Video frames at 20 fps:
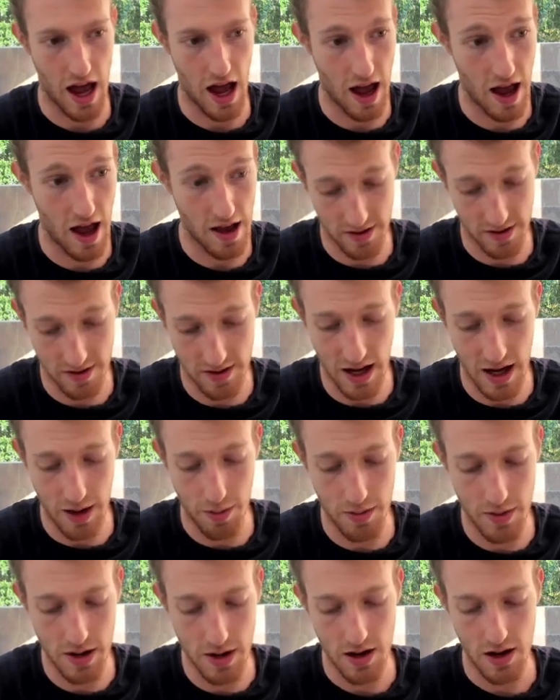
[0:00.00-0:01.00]

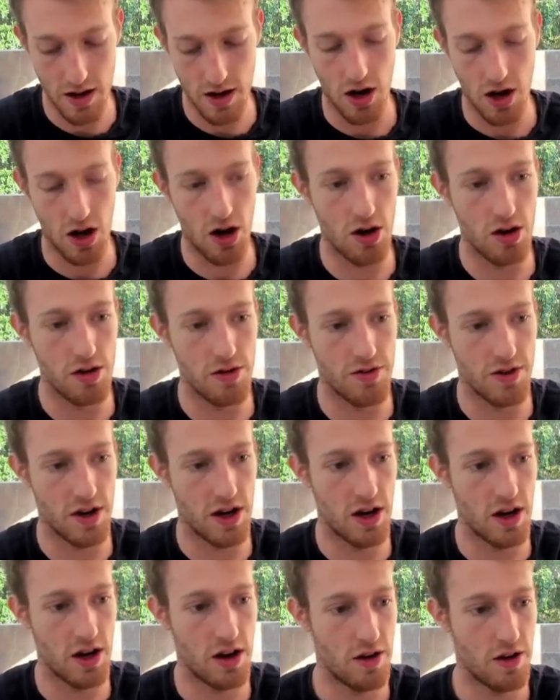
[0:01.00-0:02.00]
sum
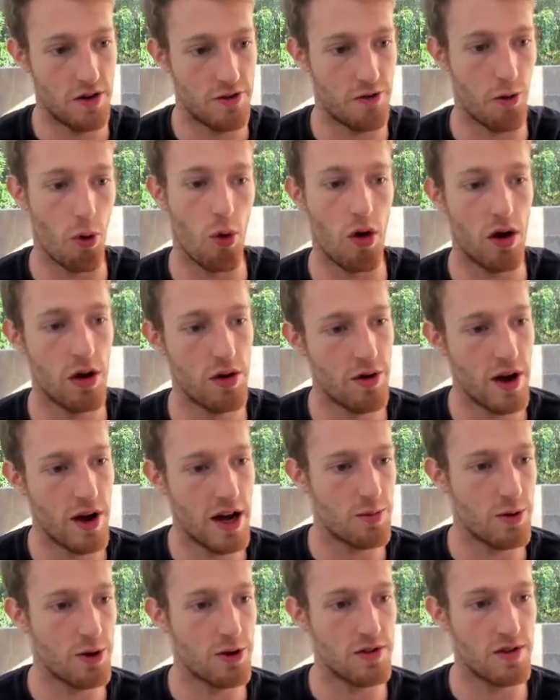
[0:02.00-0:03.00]
over 4,
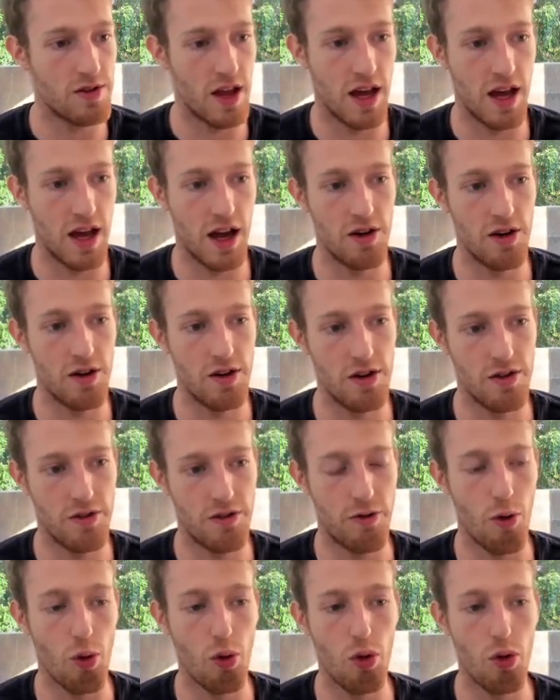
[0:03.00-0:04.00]
right? Because they're
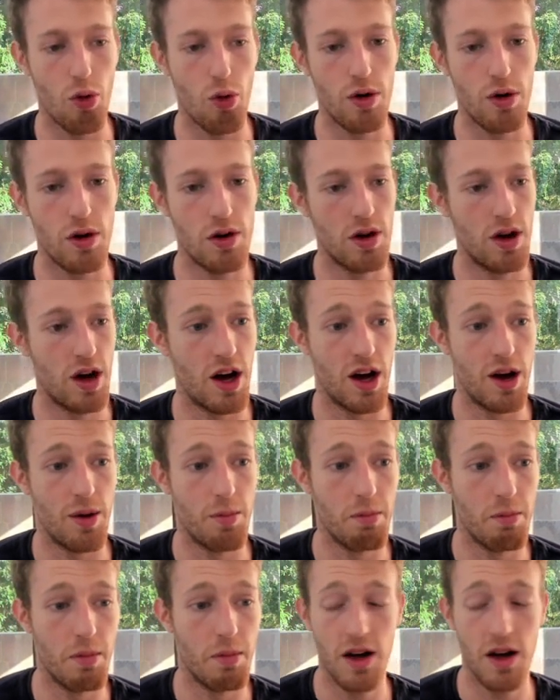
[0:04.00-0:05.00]
4
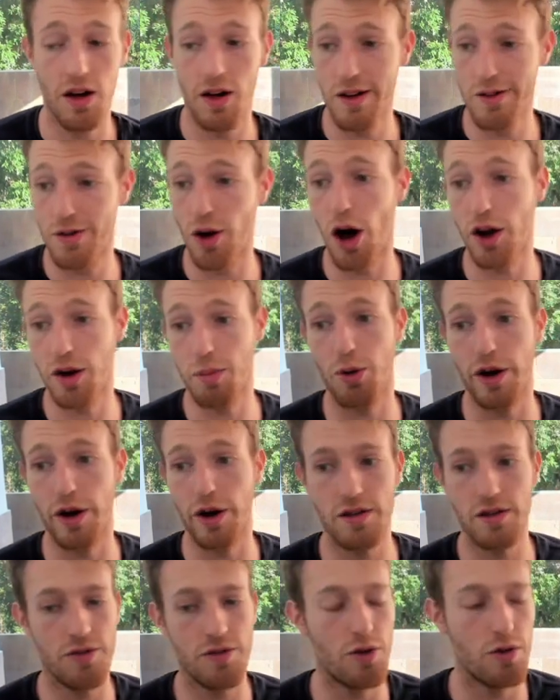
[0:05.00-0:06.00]
data
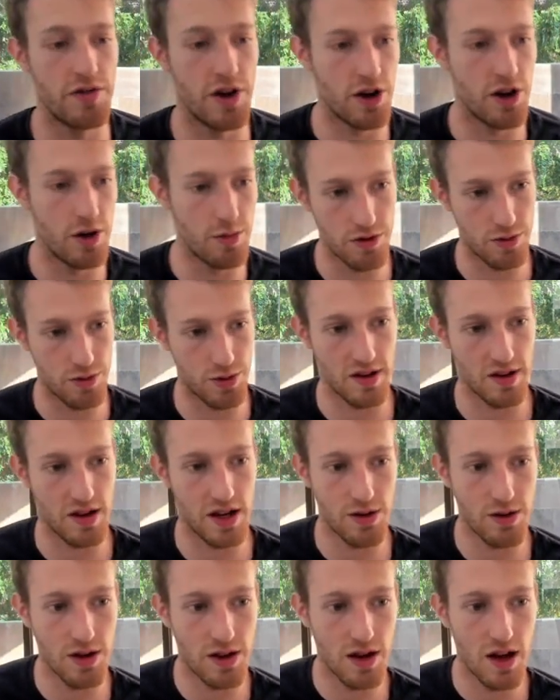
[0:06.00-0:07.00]
points, 4 variables we're
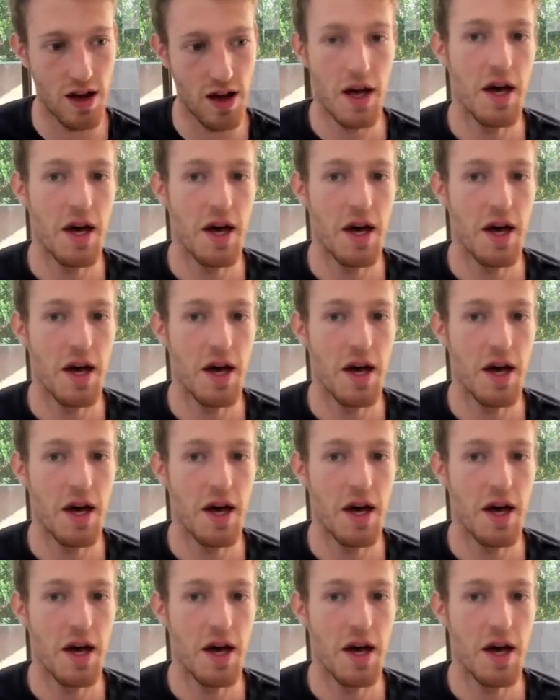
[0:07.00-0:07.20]
dealing with.